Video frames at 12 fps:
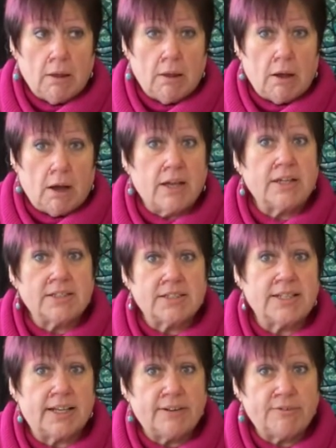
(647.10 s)
I can
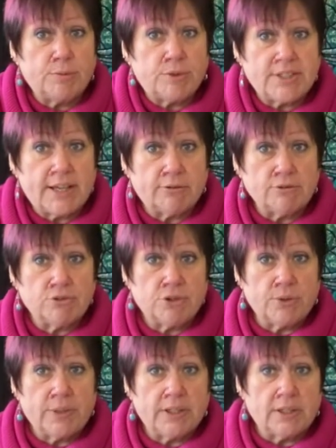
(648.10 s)
understand everybody's out and
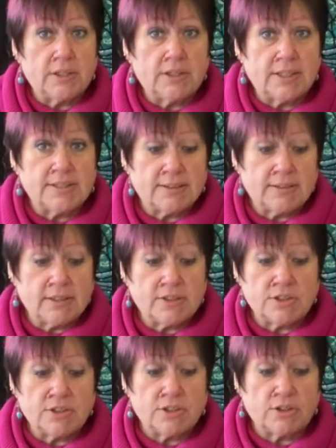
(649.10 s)
doing, and there's other things
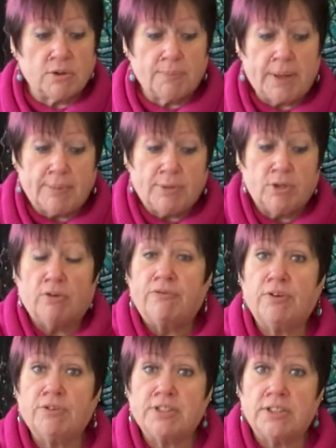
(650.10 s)
to do, and maybe not
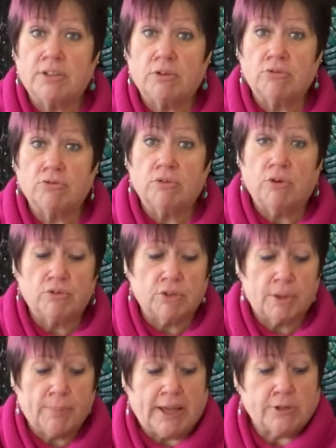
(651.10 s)
focusing on
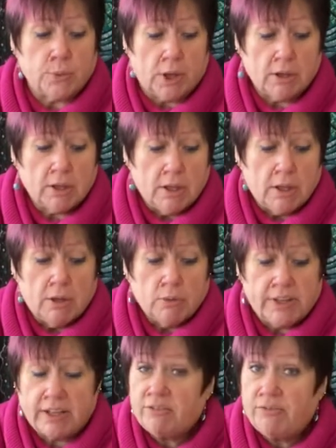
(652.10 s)
your patchwork.
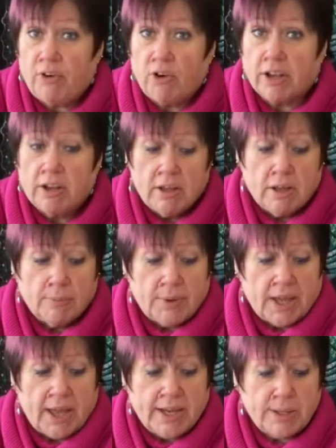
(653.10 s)
Well, that's fine. But
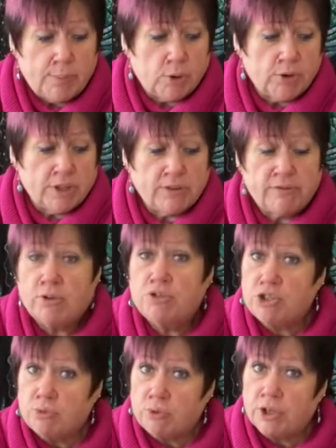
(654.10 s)
at any point in the
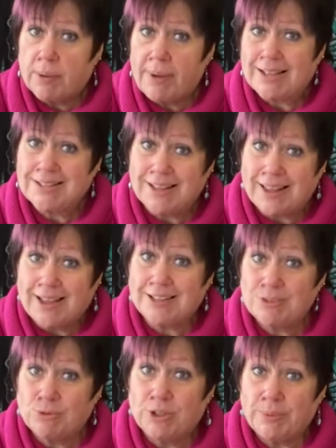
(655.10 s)
future you want to go back to that, it's
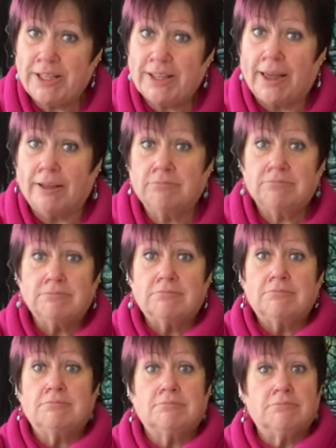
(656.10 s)
all going to be there.
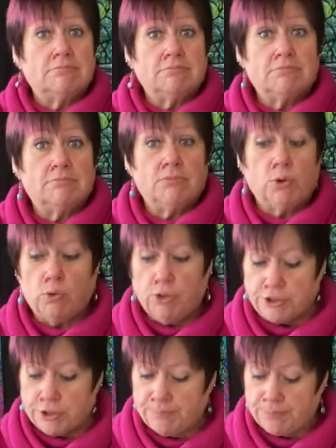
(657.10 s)
All good.